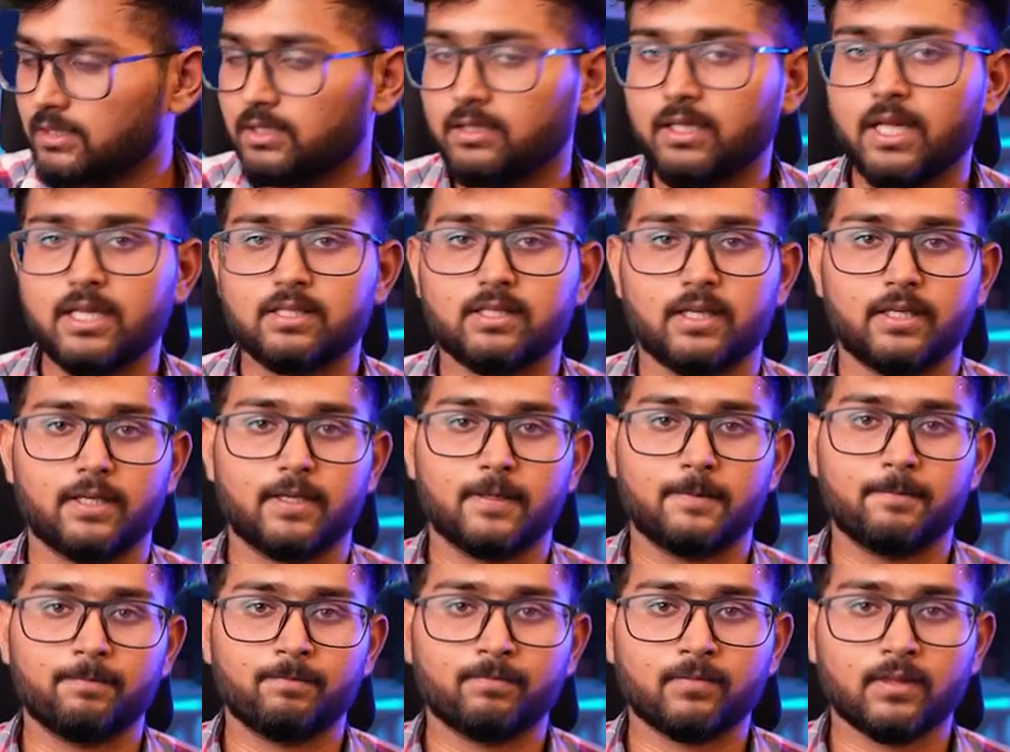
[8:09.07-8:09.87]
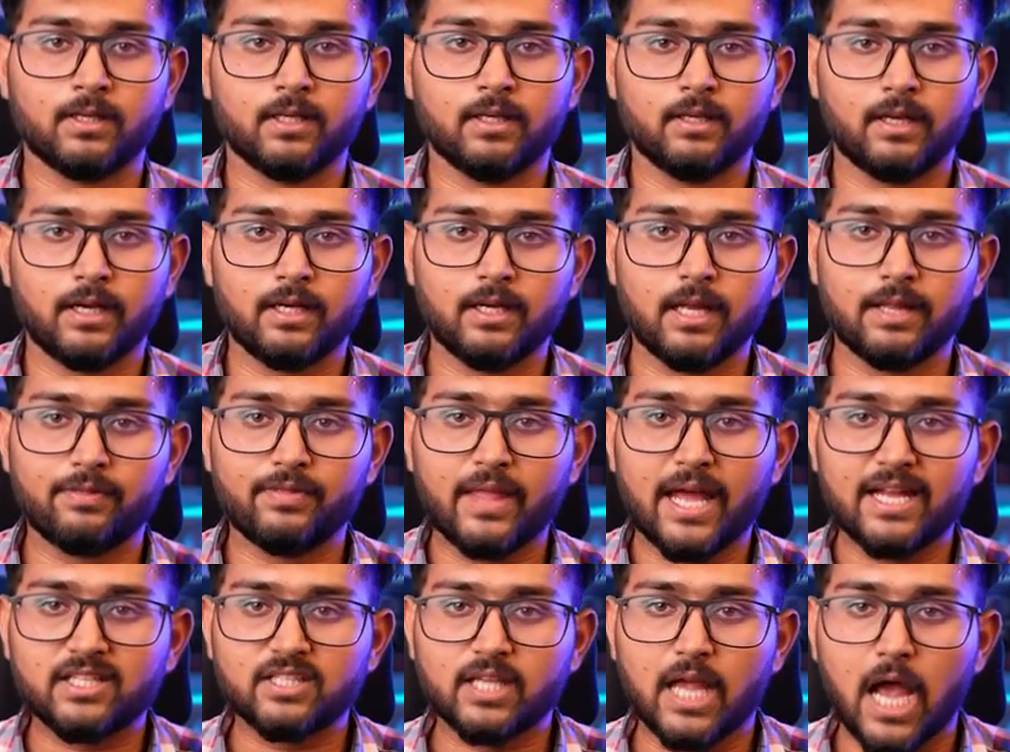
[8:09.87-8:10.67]
That's it, right? And
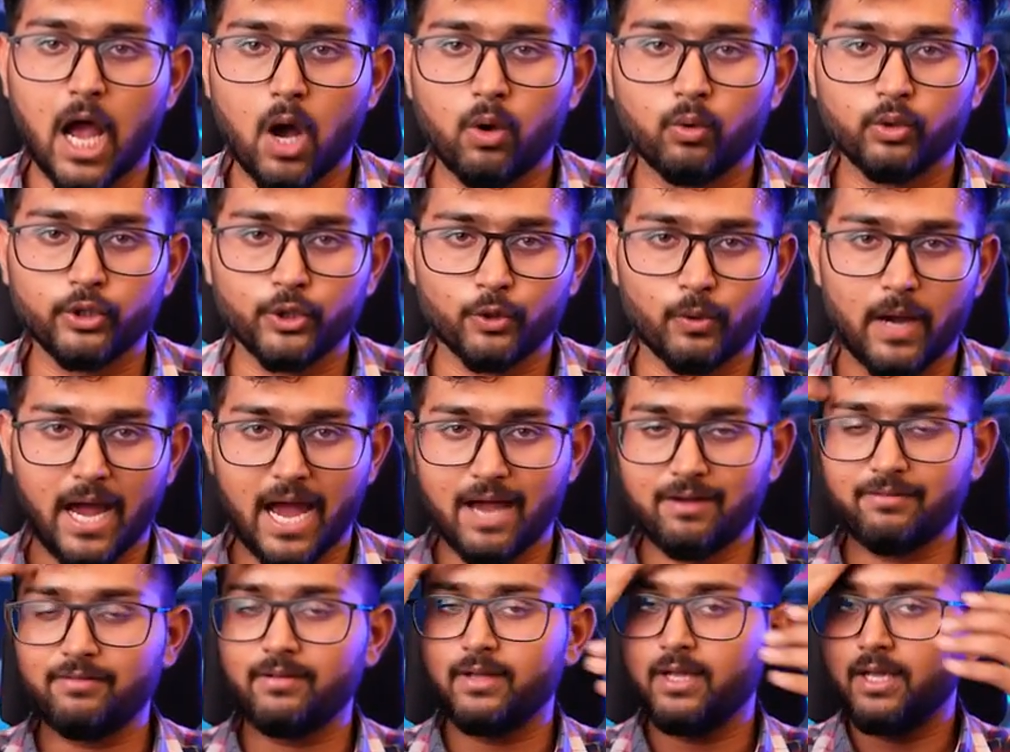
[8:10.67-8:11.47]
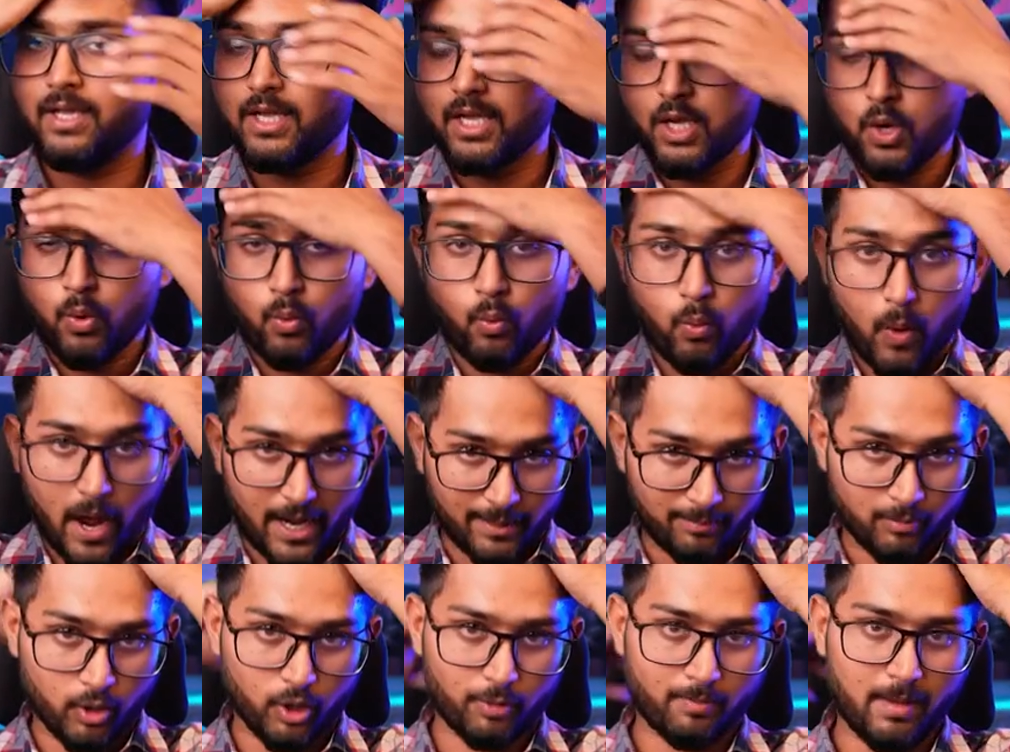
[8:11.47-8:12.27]
that's how you have
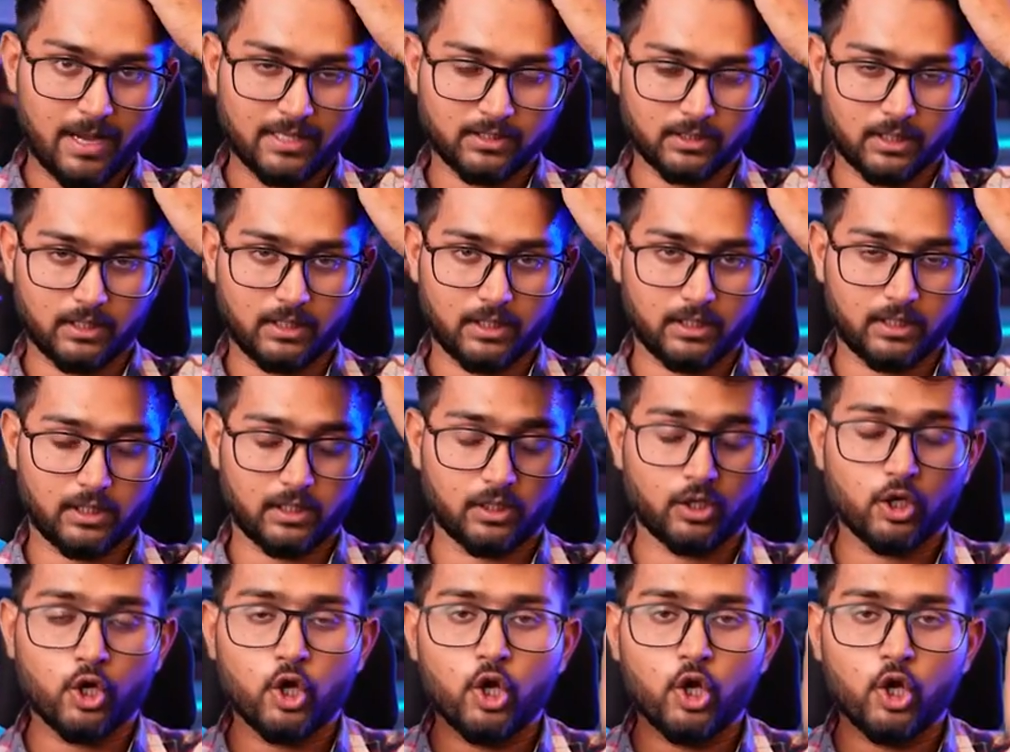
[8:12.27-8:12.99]
one more masking thing.